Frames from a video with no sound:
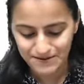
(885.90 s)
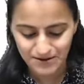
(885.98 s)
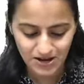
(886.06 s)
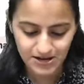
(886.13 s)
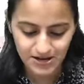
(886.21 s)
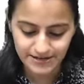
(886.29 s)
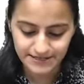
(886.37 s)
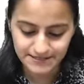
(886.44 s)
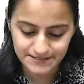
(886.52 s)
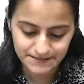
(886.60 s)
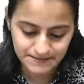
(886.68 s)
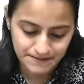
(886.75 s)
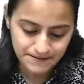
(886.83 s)
All
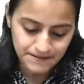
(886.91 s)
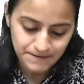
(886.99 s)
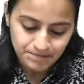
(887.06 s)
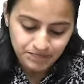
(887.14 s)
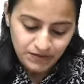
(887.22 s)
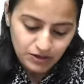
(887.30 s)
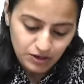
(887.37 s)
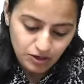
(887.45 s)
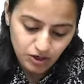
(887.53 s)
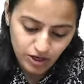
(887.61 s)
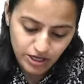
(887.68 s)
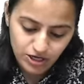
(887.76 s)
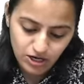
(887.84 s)
right.
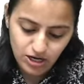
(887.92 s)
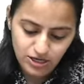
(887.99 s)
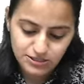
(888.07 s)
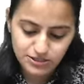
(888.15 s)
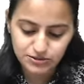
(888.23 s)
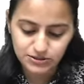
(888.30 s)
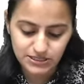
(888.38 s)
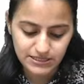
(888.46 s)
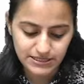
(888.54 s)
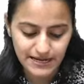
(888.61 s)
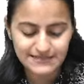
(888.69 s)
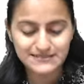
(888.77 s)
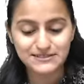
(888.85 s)
Going on to the
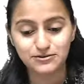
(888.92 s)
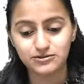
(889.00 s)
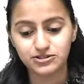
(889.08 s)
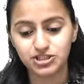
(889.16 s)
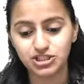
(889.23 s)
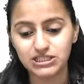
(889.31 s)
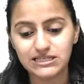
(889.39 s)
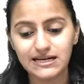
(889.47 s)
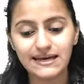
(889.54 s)
next question.